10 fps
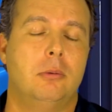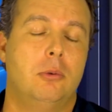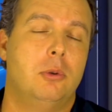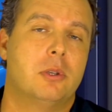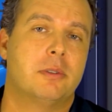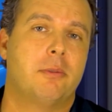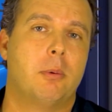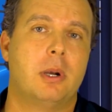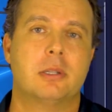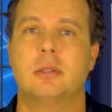Who knows if it
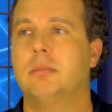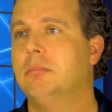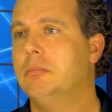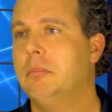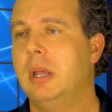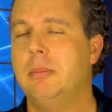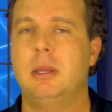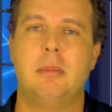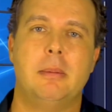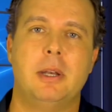works?
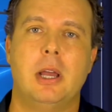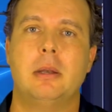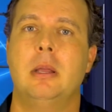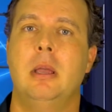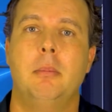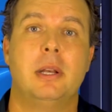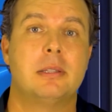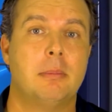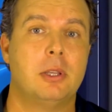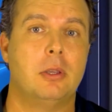Maybe, maybe not, but it's
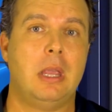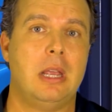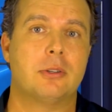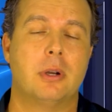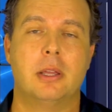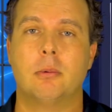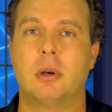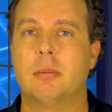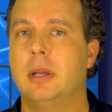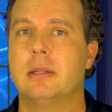something you can try in the
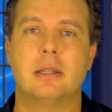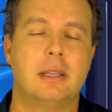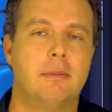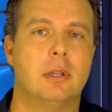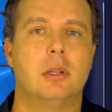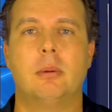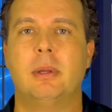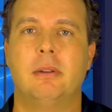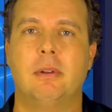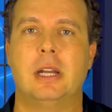workplace and give you a little
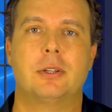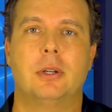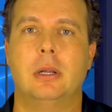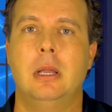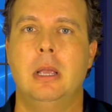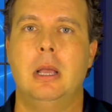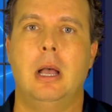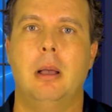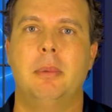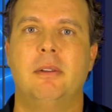bit of an extra
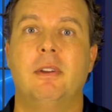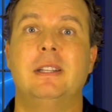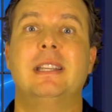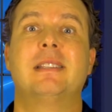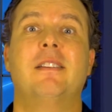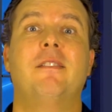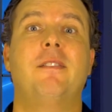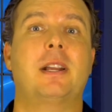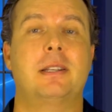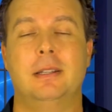bit of a
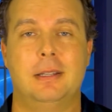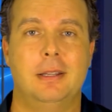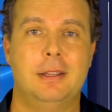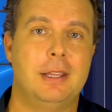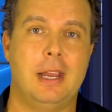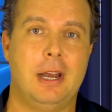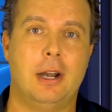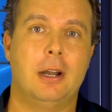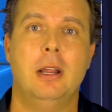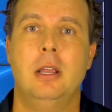disinfectant in the
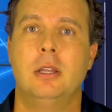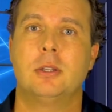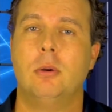air. So